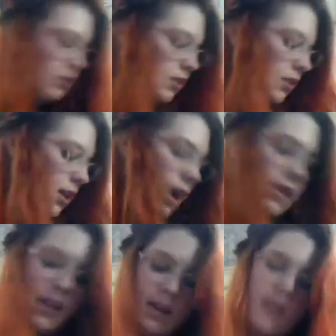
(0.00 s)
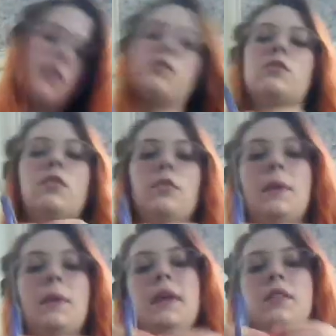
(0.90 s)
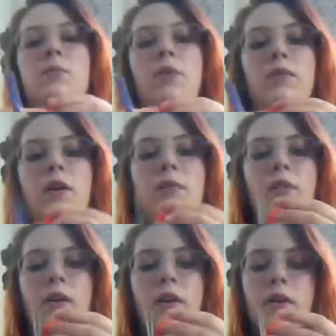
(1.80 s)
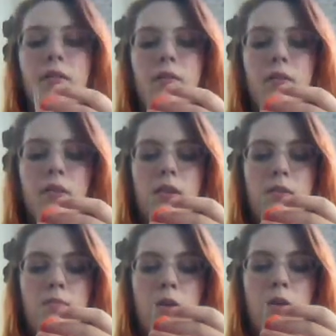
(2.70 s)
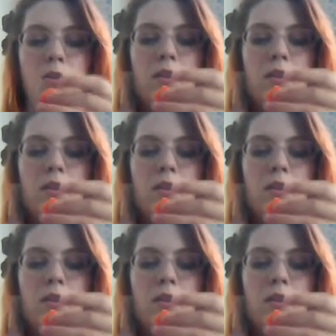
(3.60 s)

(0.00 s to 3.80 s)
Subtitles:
and then in the circle, well, it's more of an oblong. Make sure that it's going